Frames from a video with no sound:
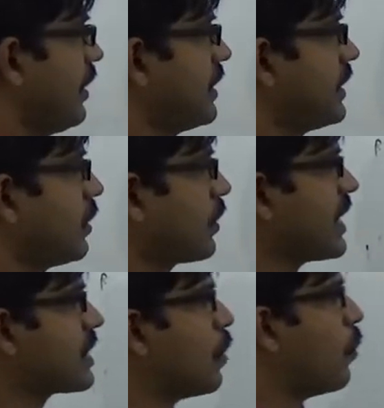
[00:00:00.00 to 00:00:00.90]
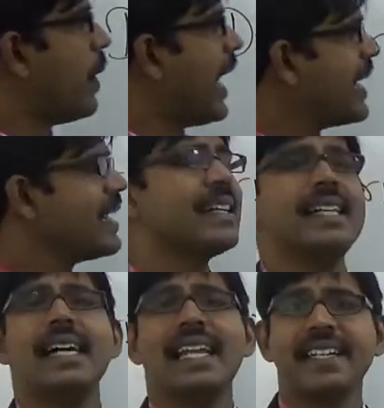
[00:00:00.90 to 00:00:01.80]
Is it okay? So when
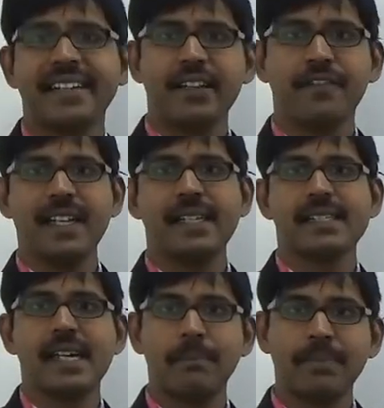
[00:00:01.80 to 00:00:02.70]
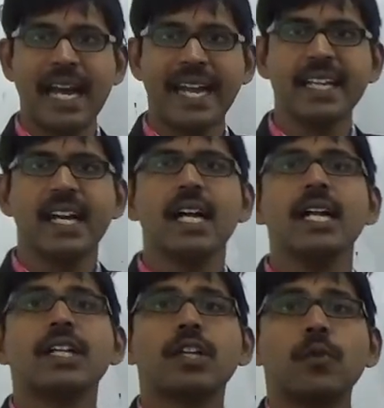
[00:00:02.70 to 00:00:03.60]
electric field is applied
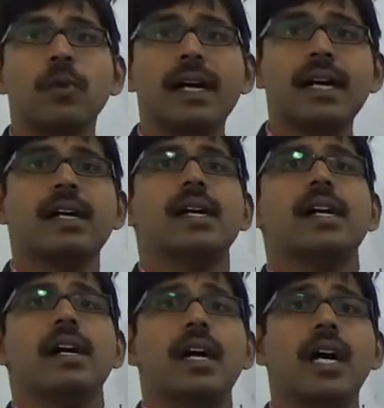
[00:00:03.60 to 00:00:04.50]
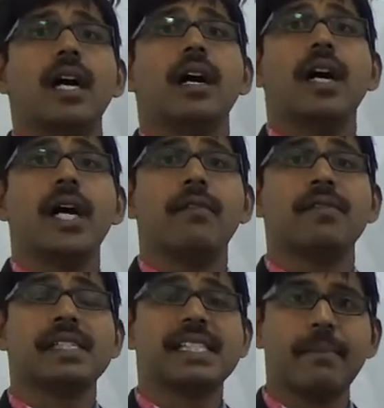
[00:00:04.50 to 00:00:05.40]
to a
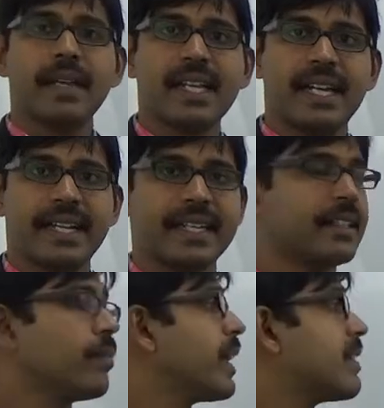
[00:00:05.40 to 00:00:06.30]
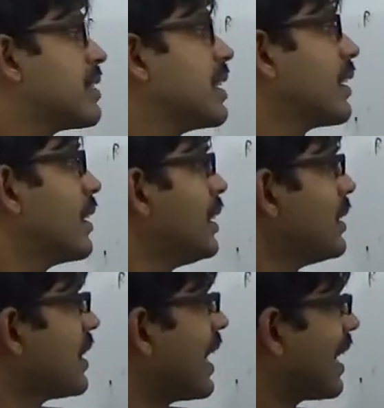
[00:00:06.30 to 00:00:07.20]
semiconductor
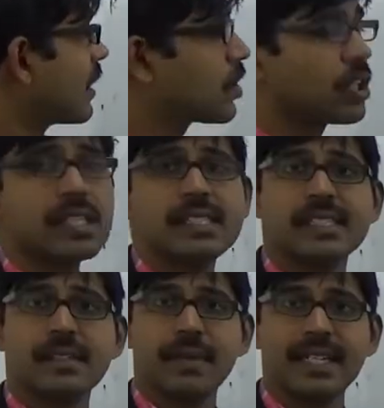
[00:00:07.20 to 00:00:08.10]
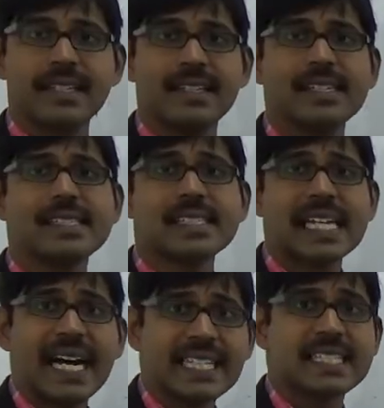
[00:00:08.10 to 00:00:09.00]
material, the electrons in the material
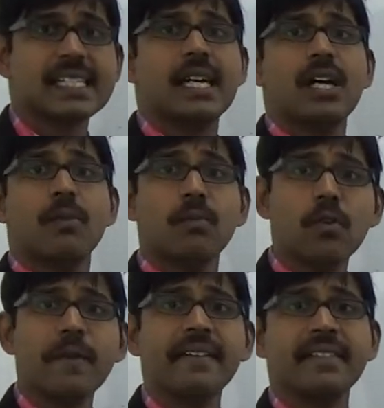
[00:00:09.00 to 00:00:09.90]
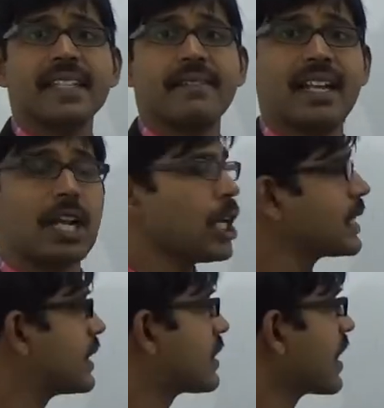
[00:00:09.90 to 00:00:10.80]
starts moving with a
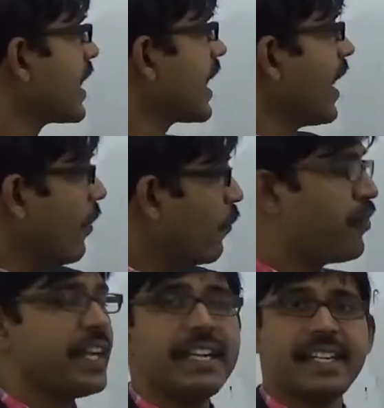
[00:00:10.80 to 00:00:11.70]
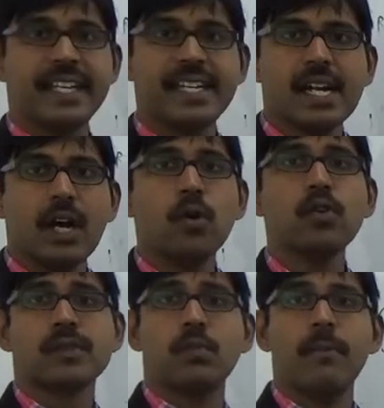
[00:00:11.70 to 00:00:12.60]
velocity Vd
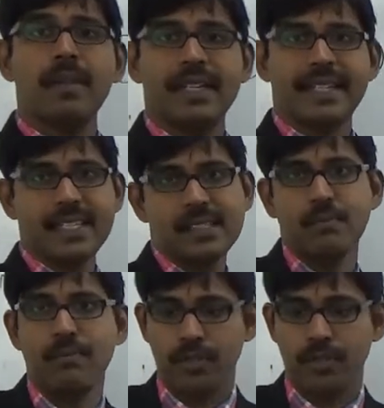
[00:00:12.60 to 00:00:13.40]
whose mobility is mu.